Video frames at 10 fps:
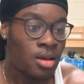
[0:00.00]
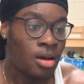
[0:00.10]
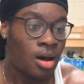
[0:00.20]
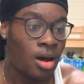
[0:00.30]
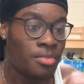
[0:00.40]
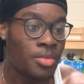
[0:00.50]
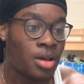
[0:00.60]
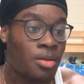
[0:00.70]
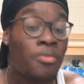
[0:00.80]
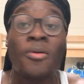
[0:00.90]

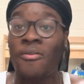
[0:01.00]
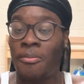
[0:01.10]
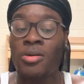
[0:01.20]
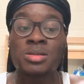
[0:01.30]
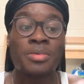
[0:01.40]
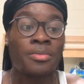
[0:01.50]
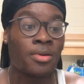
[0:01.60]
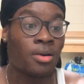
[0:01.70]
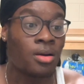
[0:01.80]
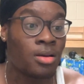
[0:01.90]
But for Pearl's
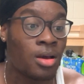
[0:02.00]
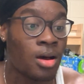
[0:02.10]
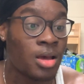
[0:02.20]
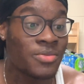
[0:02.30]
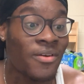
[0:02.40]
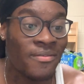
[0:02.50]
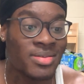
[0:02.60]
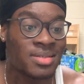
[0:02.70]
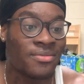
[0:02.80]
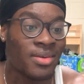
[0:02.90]
memoir, it's very, very
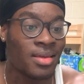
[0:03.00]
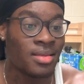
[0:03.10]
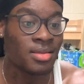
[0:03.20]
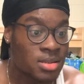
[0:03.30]
significant.